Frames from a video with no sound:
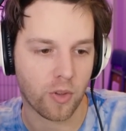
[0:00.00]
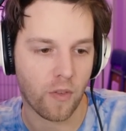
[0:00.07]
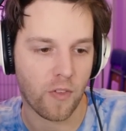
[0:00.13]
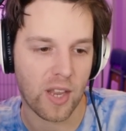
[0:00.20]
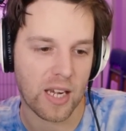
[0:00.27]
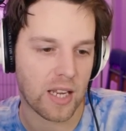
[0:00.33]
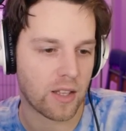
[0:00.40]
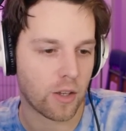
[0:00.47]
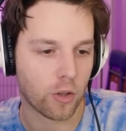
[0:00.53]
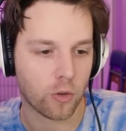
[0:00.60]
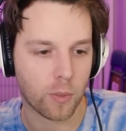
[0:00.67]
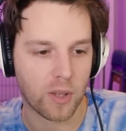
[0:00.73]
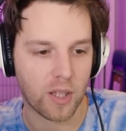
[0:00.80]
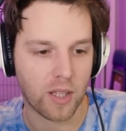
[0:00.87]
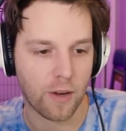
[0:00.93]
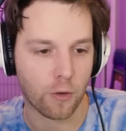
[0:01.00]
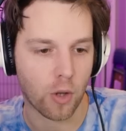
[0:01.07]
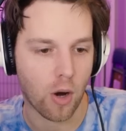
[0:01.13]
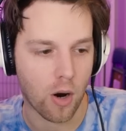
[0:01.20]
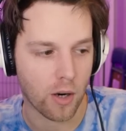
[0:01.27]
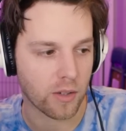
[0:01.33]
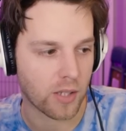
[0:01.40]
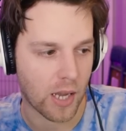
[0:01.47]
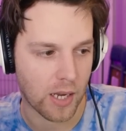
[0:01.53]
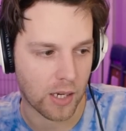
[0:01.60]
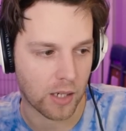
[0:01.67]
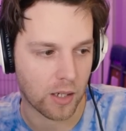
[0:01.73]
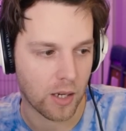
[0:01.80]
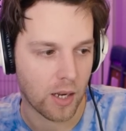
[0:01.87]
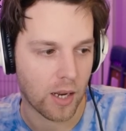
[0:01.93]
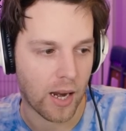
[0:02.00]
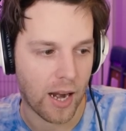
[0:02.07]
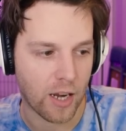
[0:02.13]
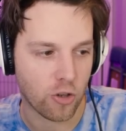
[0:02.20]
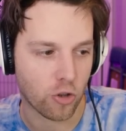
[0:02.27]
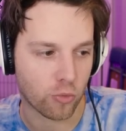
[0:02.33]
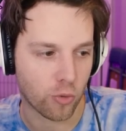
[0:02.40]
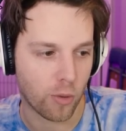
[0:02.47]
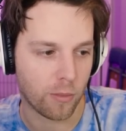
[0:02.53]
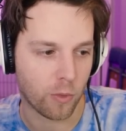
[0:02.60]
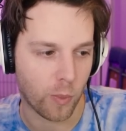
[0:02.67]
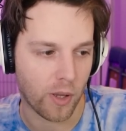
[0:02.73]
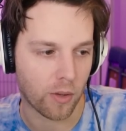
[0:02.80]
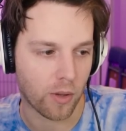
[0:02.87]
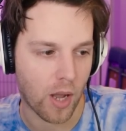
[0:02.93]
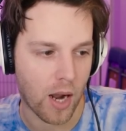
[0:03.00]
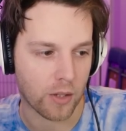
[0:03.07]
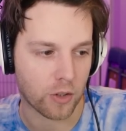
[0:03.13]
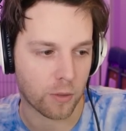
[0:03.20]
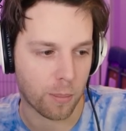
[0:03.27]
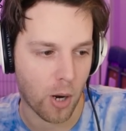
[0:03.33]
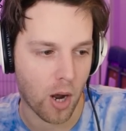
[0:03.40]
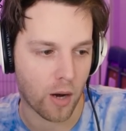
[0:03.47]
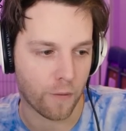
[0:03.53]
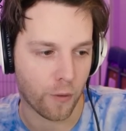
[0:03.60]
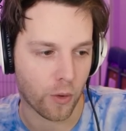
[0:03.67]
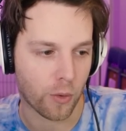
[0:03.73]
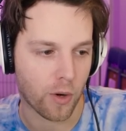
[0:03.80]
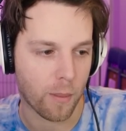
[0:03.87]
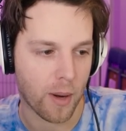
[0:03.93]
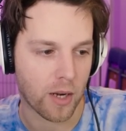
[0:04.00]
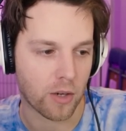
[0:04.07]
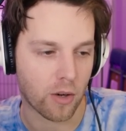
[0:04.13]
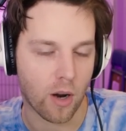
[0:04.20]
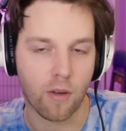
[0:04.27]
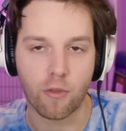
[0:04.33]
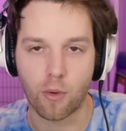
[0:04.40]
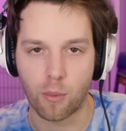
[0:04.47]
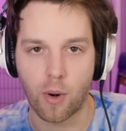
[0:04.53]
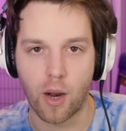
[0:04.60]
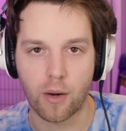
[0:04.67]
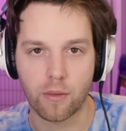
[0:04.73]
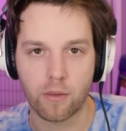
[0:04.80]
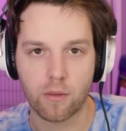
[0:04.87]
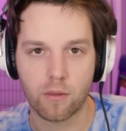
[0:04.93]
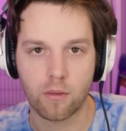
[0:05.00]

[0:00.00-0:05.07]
If any deals with the devil are taken, angel rooms will not spawn for the remainder of the run.